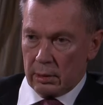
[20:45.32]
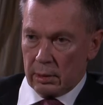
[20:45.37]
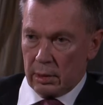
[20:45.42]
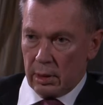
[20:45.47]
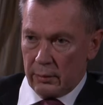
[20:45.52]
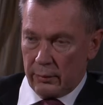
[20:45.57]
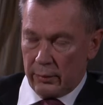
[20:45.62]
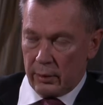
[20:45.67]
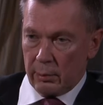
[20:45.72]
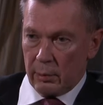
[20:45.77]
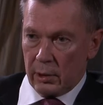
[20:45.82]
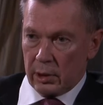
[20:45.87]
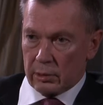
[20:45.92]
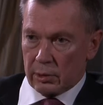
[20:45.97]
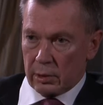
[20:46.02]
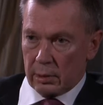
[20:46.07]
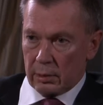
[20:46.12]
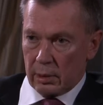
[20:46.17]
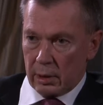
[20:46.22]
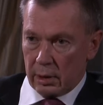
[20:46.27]

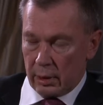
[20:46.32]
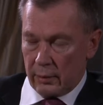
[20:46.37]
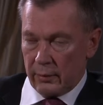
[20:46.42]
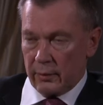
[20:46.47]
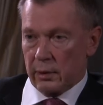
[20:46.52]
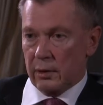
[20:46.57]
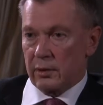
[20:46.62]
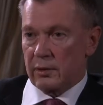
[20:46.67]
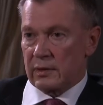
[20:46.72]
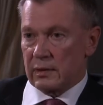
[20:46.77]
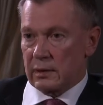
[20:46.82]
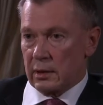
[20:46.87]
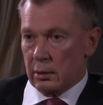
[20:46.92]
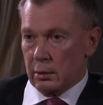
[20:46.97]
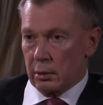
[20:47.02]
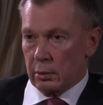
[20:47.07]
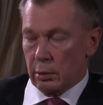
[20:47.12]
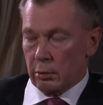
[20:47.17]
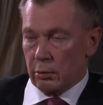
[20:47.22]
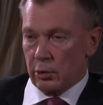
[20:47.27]
information, and there is
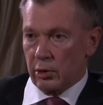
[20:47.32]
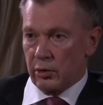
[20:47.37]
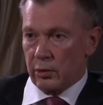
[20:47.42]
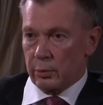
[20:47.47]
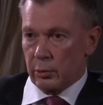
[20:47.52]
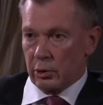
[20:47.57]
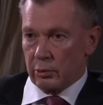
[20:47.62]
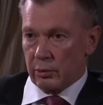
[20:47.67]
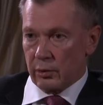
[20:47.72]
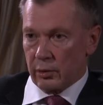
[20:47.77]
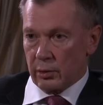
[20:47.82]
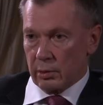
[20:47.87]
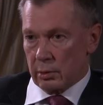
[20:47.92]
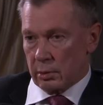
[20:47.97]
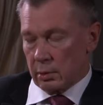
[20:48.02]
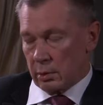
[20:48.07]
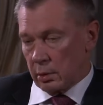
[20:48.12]
still no response.